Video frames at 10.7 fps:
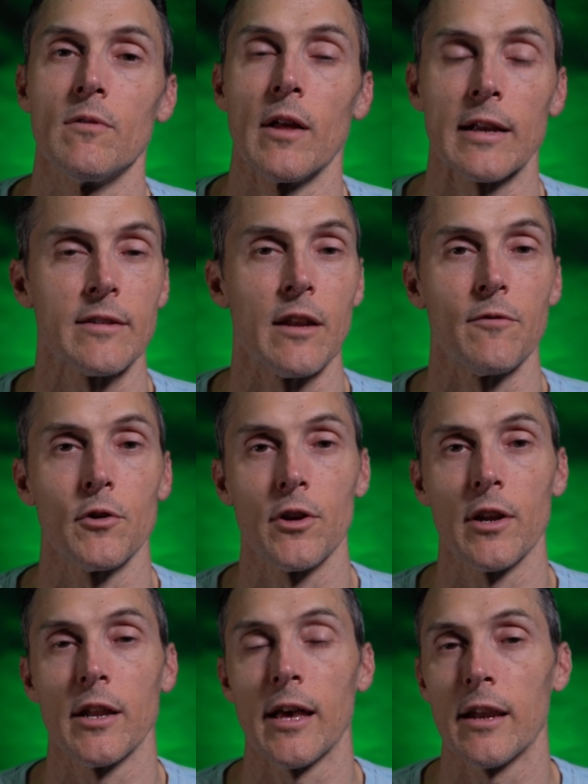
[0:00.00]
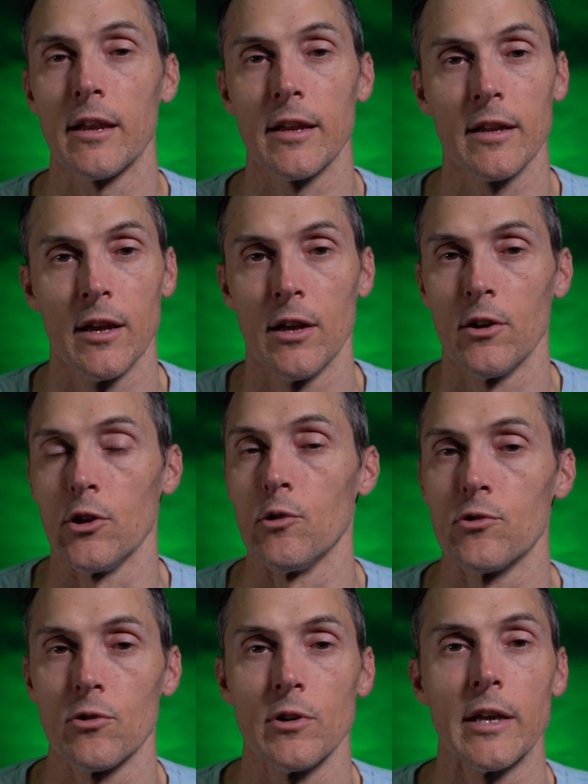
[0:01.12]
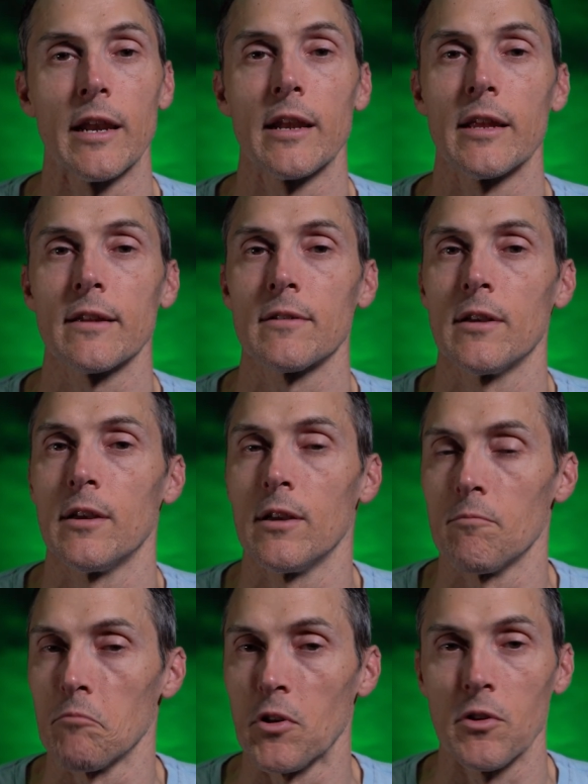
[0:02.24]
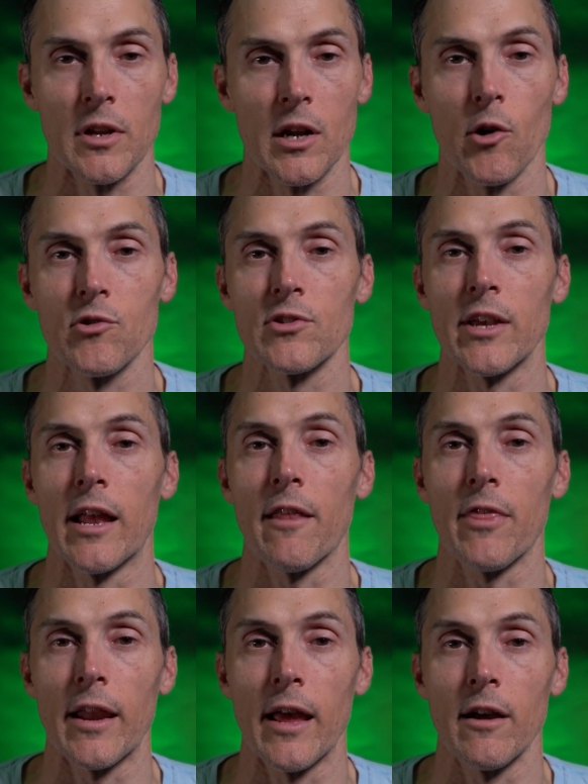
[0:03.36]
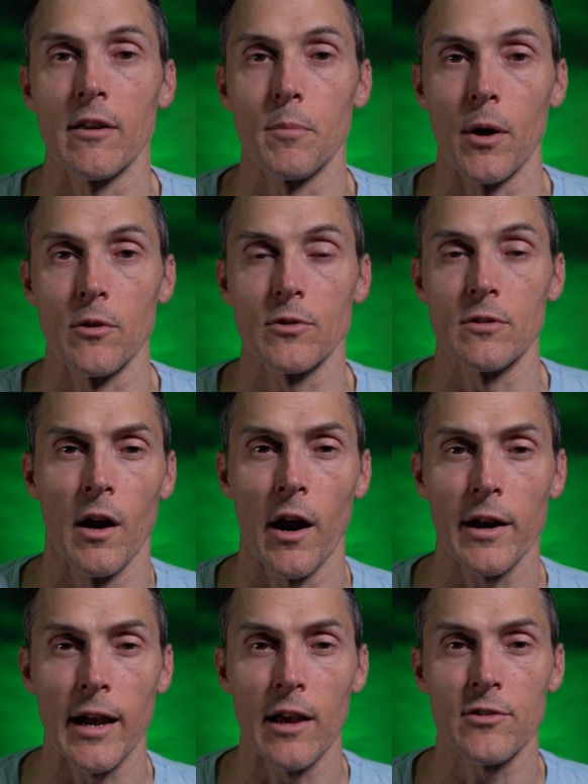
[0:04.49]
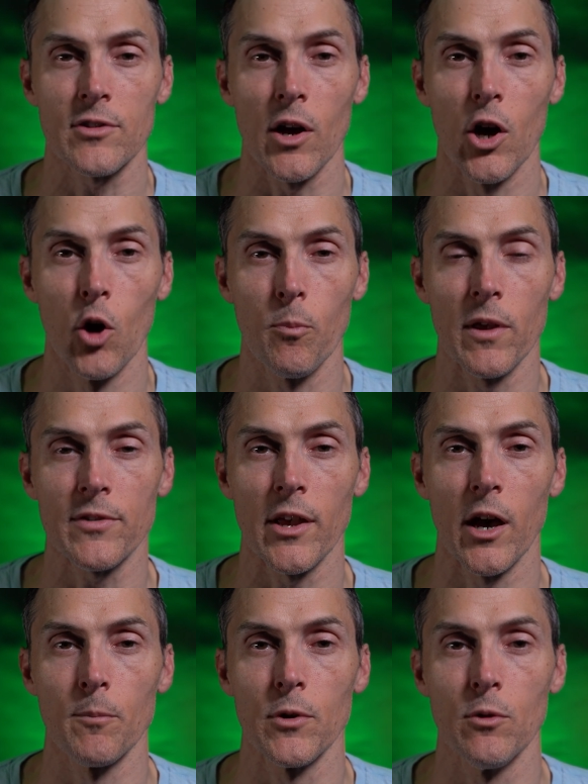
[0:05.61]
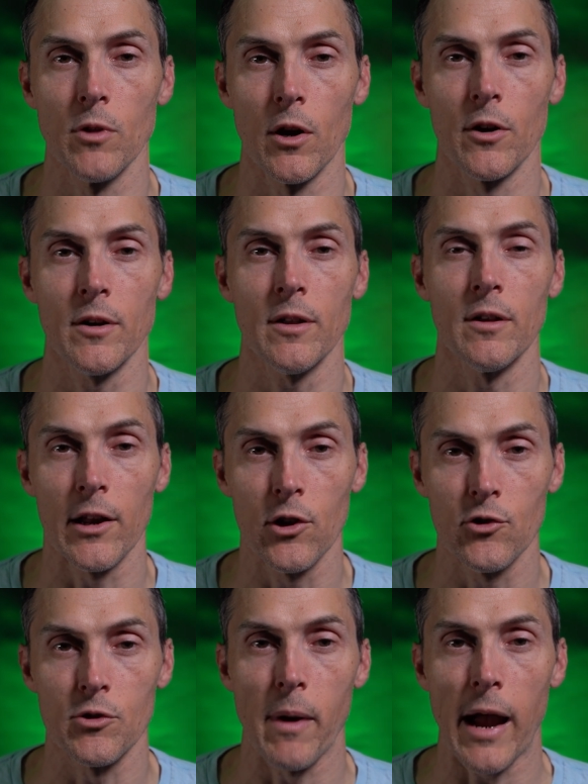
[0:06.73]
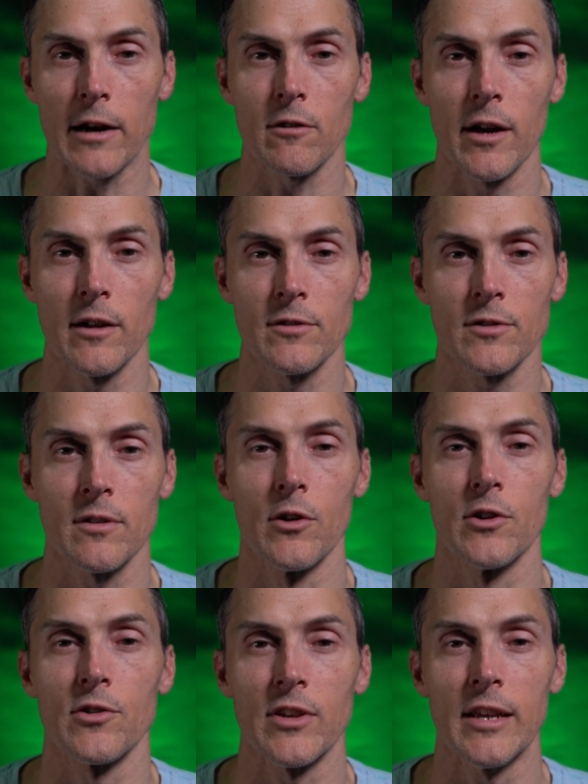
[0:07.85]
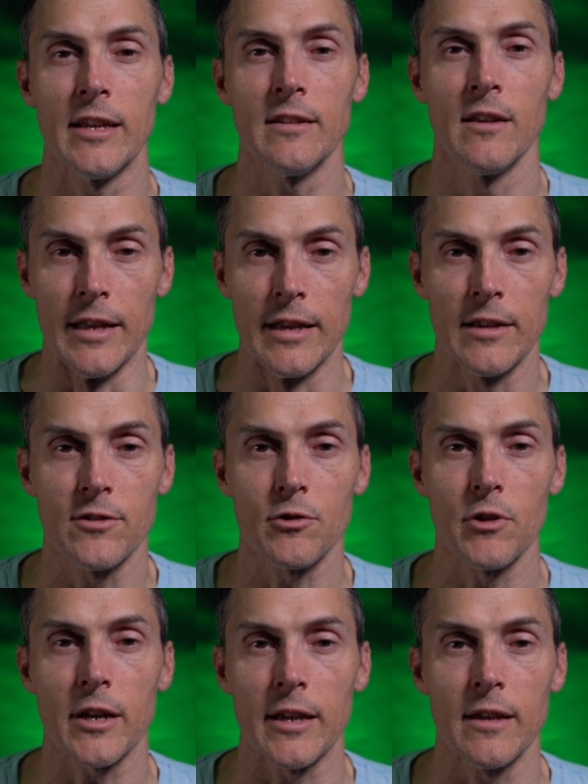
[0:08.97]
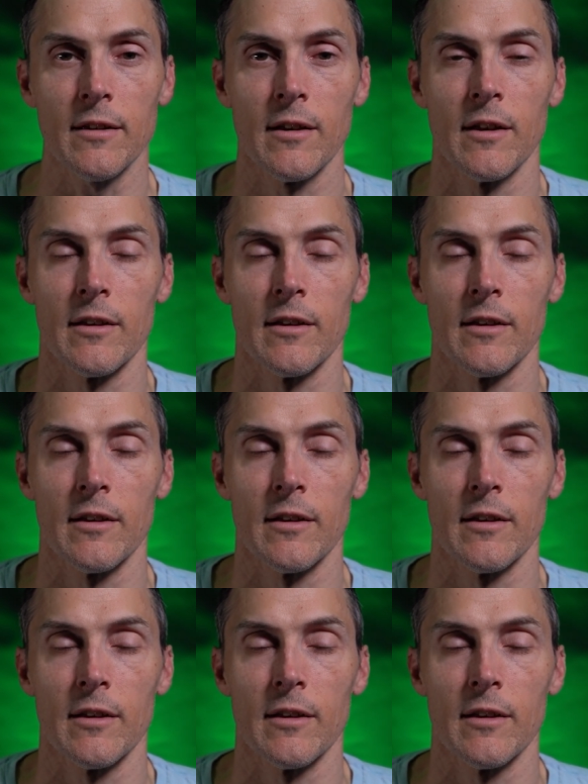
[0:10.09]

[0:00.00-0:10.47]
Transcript: Like I said, if you're good at editing, you enjoy editing, then you can always just edit that out in post. All right, guys, so I hope this helped you learn how to use your backgrounds on your scene. It is tricky.